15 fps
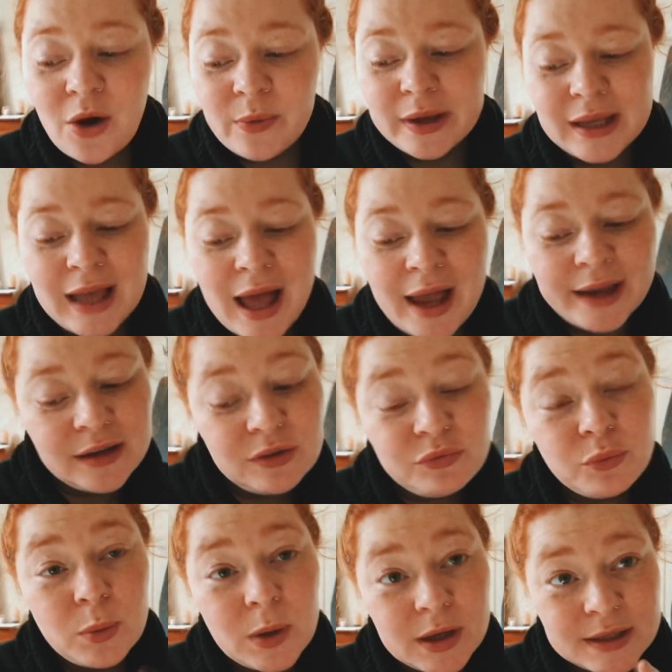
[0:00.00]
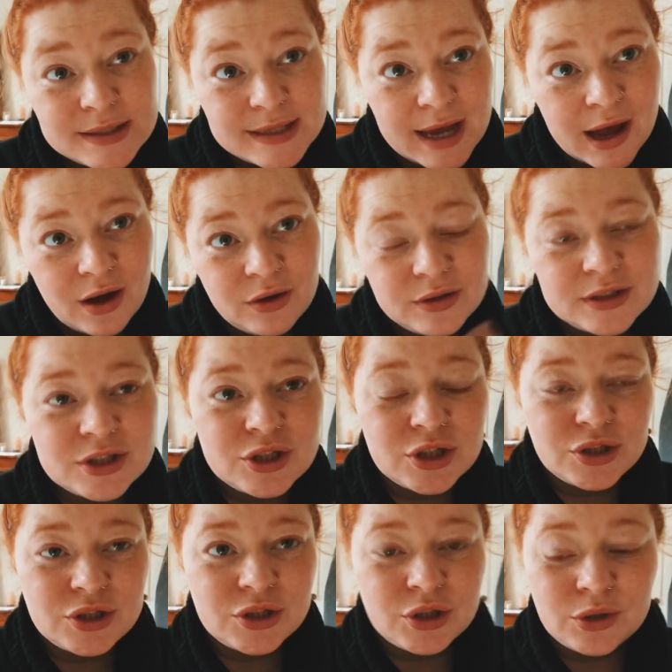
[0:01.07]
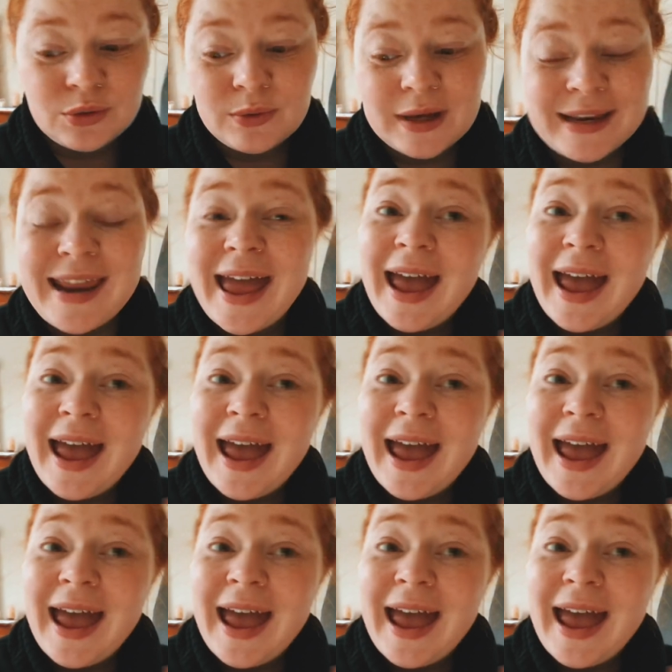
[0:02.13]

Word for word: it kind of works out to do an